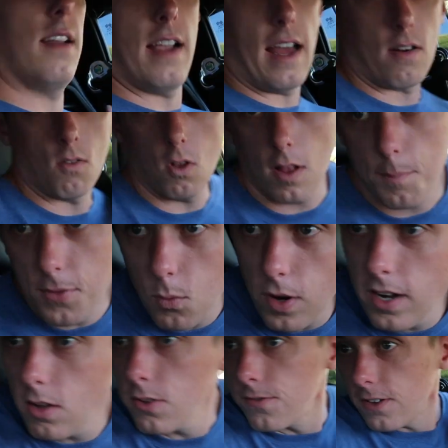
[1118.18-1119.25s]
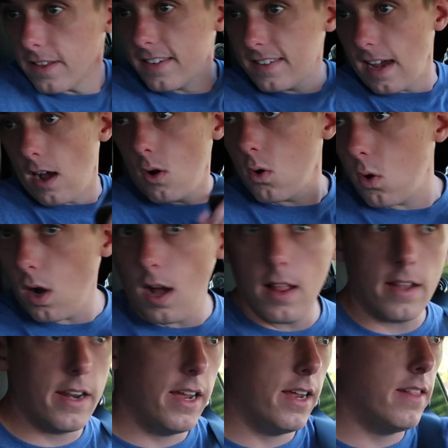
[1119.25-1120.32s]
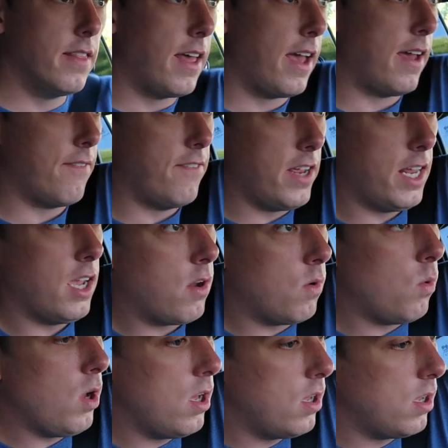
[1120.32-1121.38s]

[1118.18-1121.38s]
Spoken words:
Gotta roll up the windows for the sound quality in that video.